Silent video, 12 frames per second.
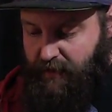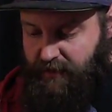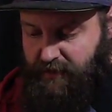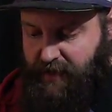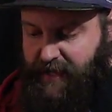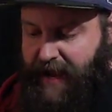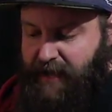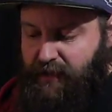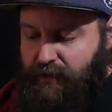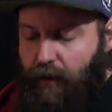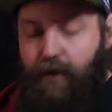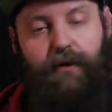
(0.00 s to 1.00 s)
So Kang the
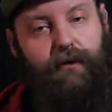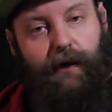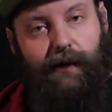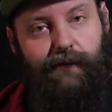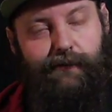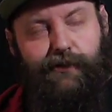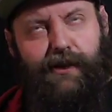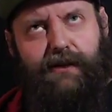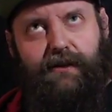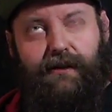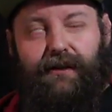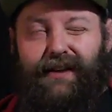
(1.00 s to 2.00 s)
Conqueror,
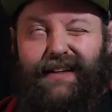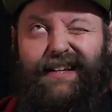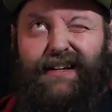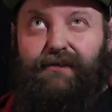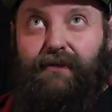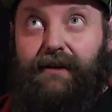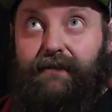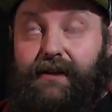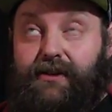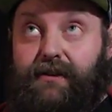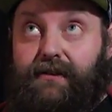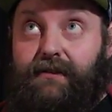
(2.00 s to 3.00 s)
technically he is Reed
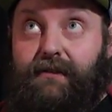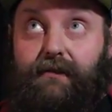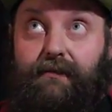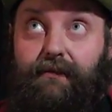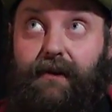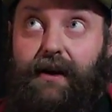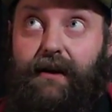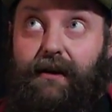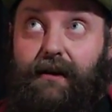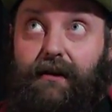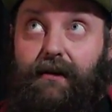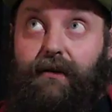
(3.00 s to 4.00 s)
Richards'
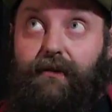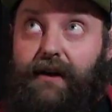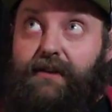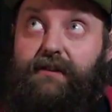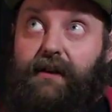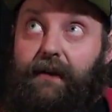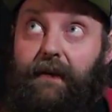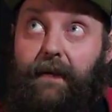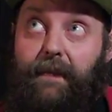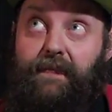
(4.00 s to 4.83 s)
grandson.